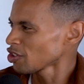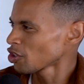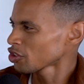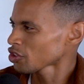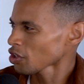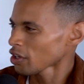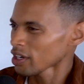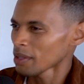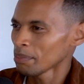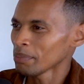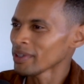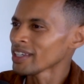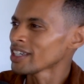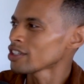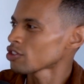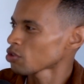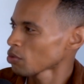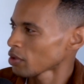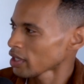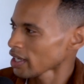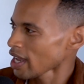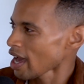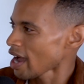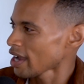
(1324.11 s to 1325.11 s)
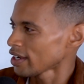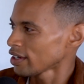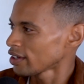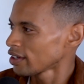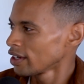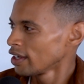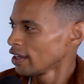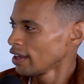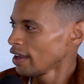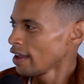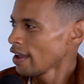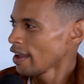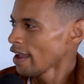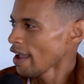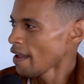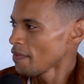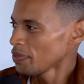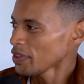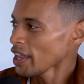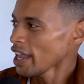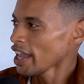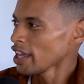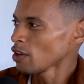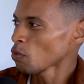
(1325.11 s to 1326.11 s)
you're turning me into a liar.
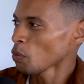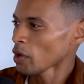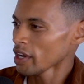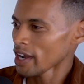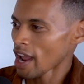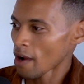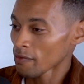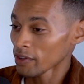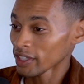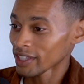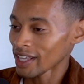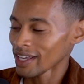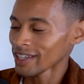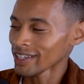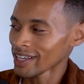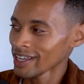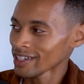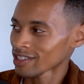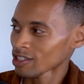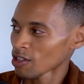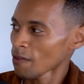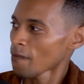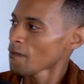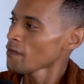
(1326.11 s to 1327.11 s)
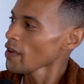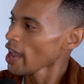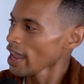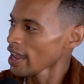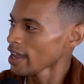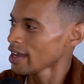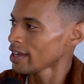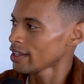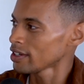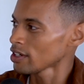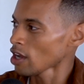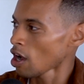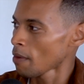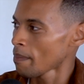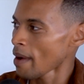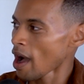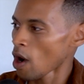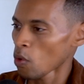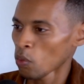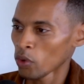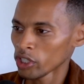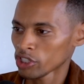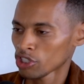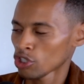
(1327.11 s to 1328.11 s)
And then when everything hits the fan
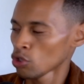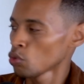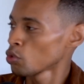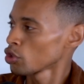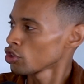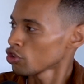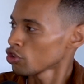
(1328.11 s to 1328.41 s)
about what you were